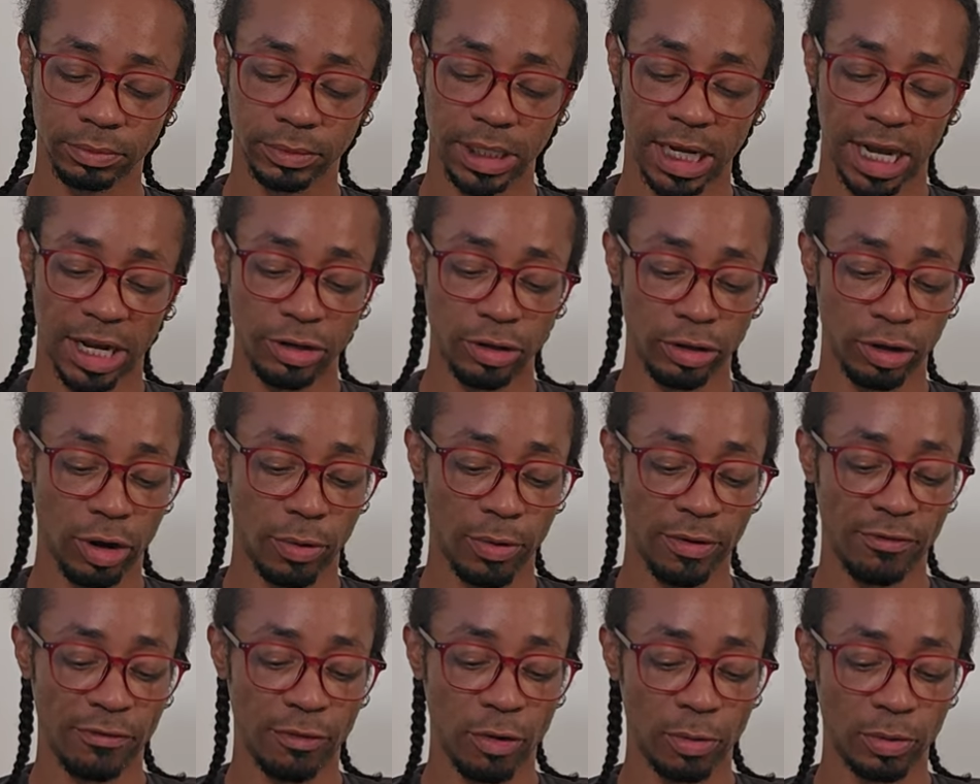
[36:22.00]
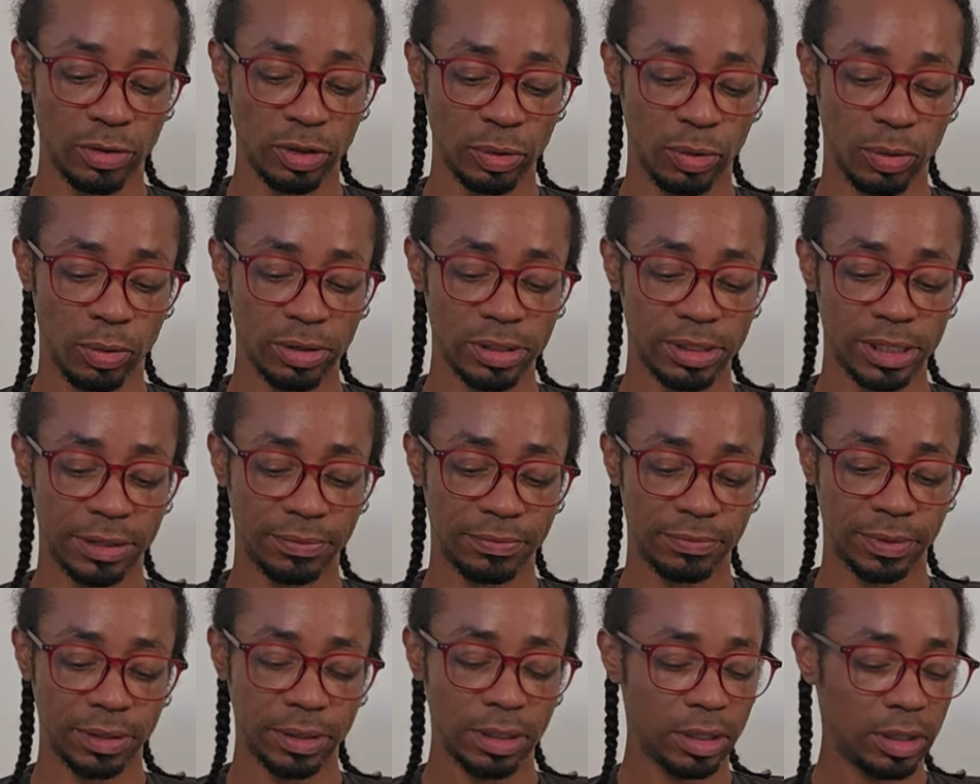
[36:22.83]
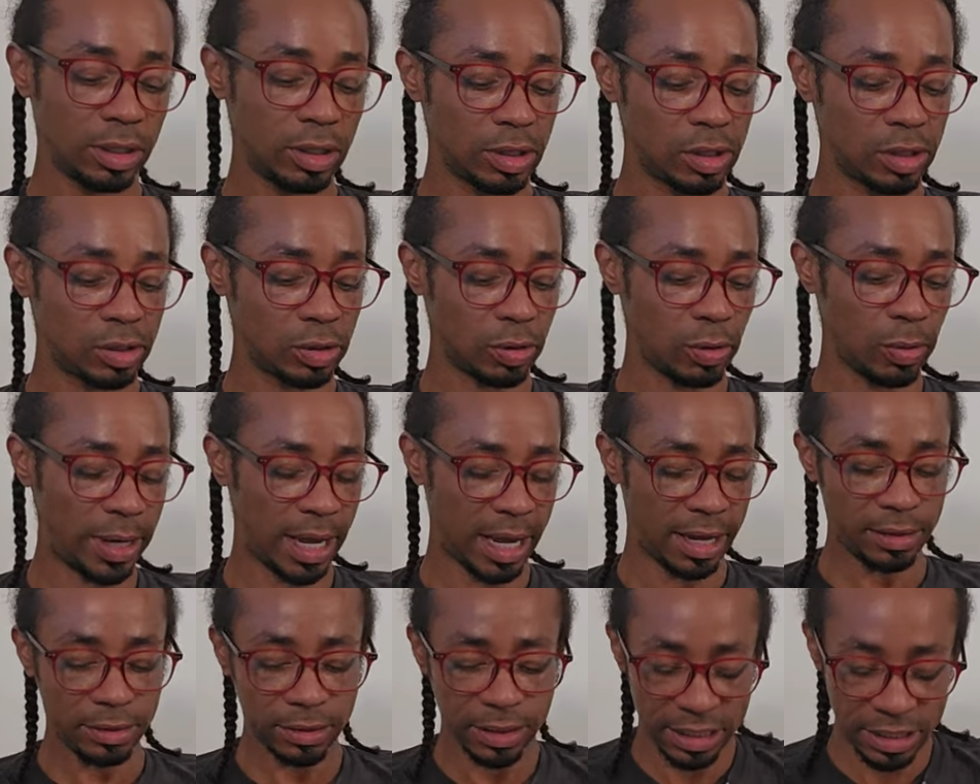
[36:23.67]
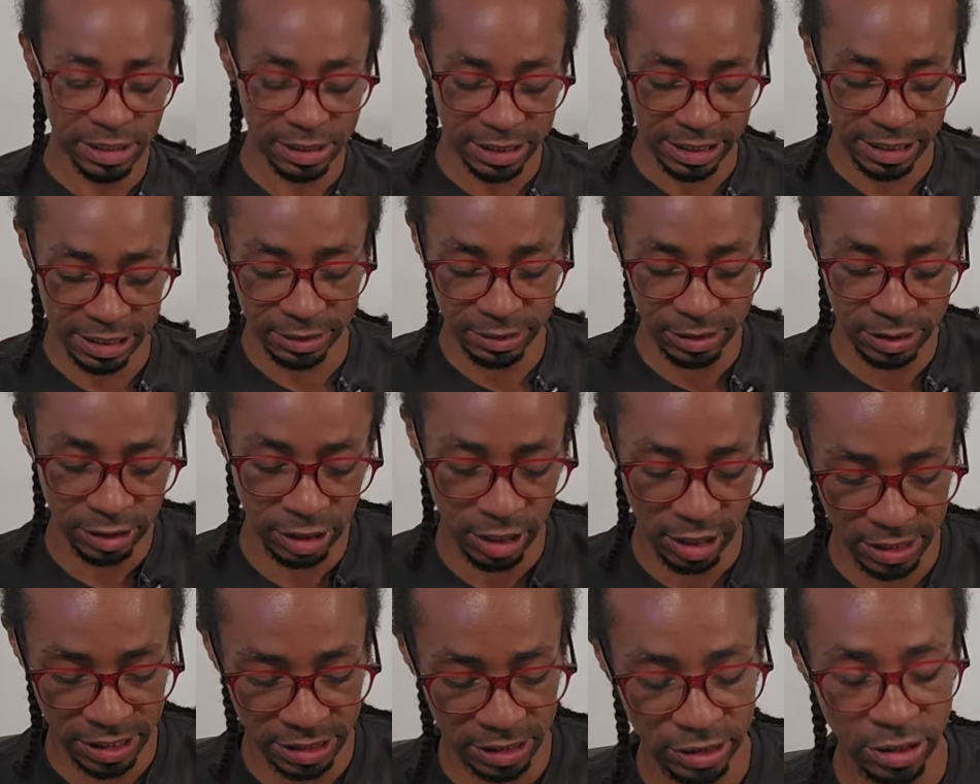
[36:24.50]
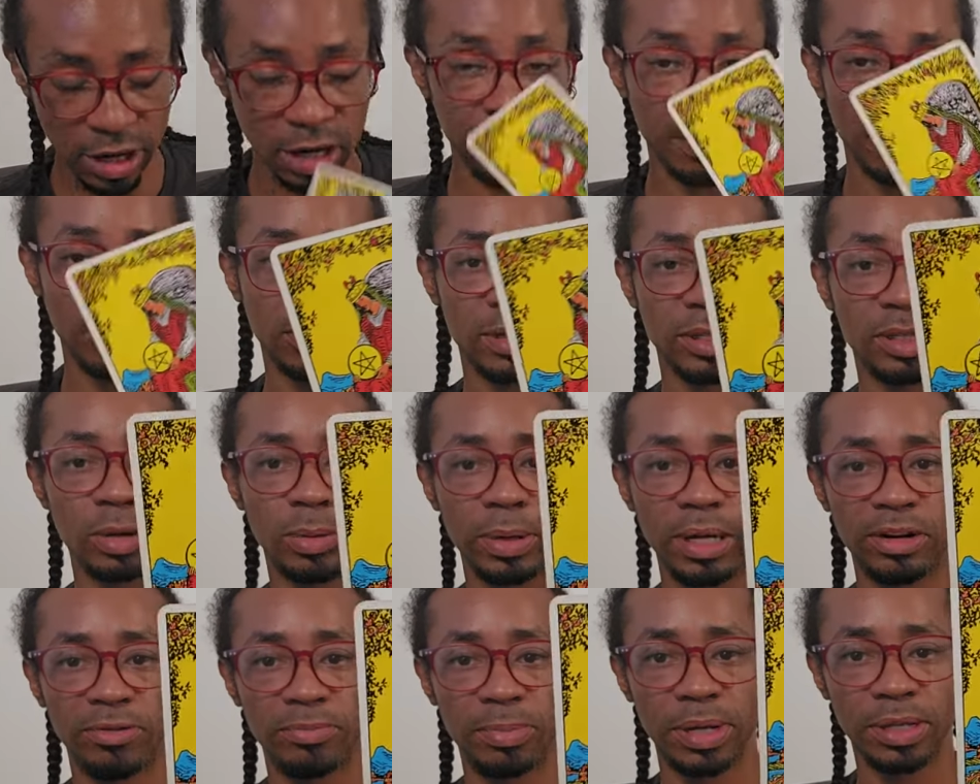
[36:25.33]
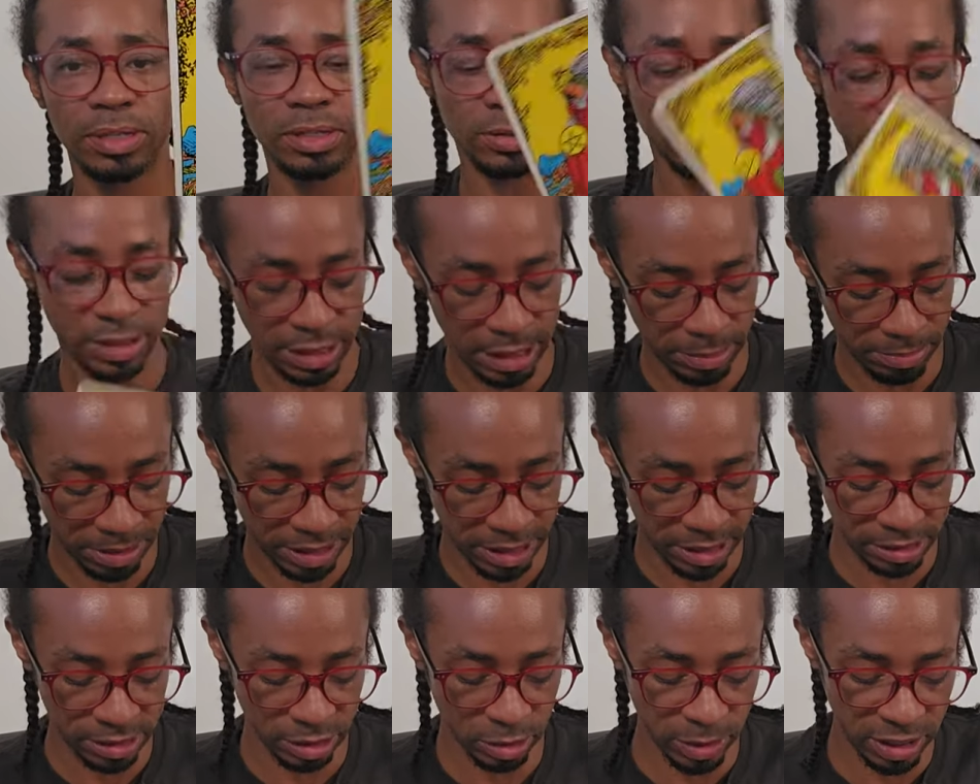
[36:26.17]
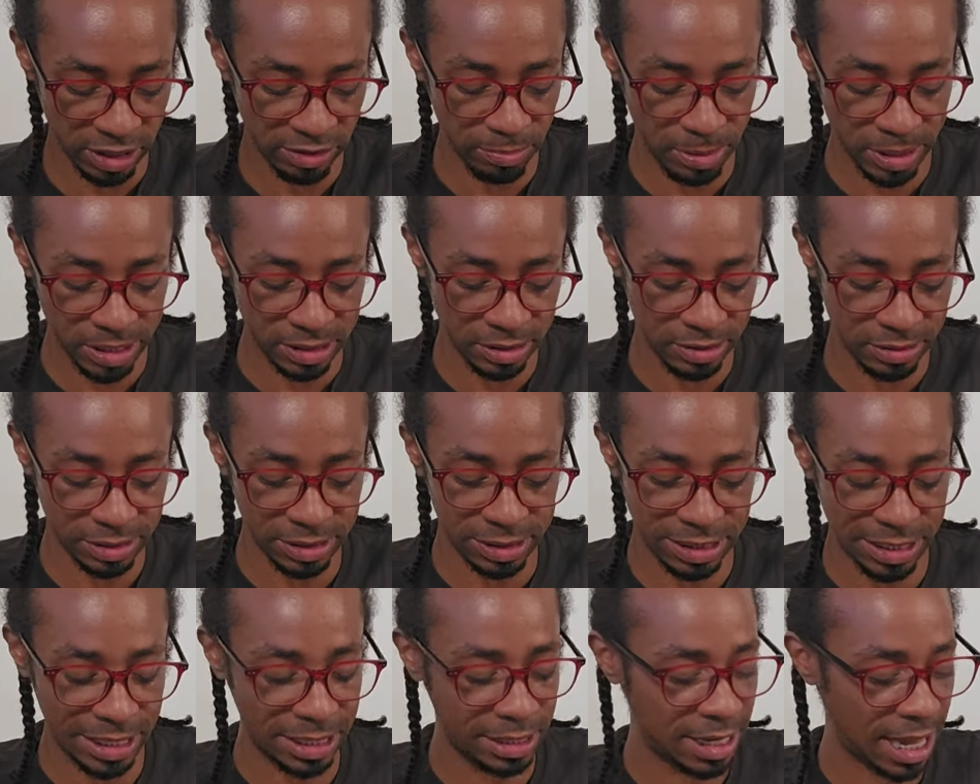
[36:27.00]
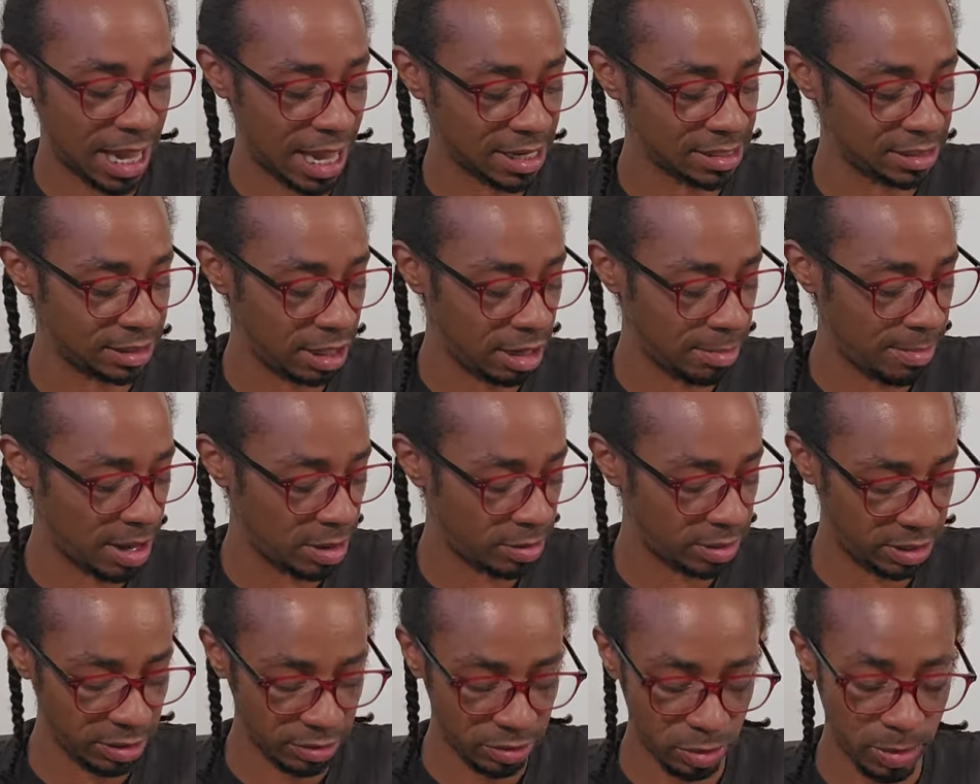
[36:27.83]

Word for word: And you're going forward towards it. So, okay, let's see. Ta- let's talk about this Queen of Pentacles then, because the Queen of Pentacles did, has come out here